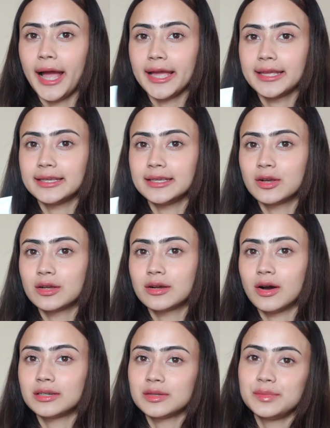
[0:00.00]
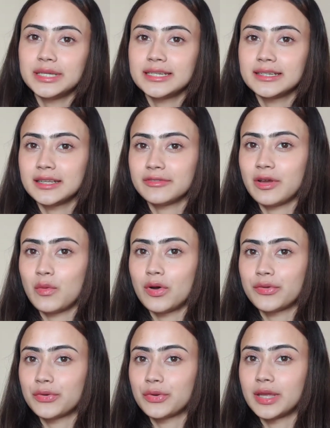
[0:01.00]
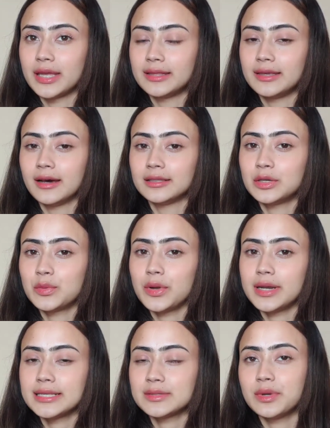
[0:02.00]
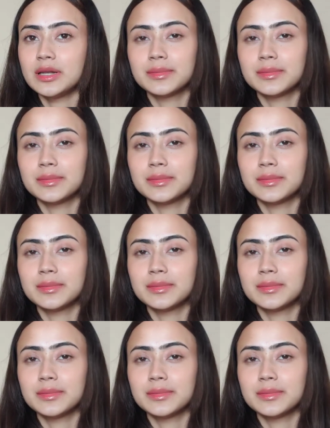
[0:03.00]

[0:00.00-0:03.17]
I contemplated if I wanted to get the other one as well,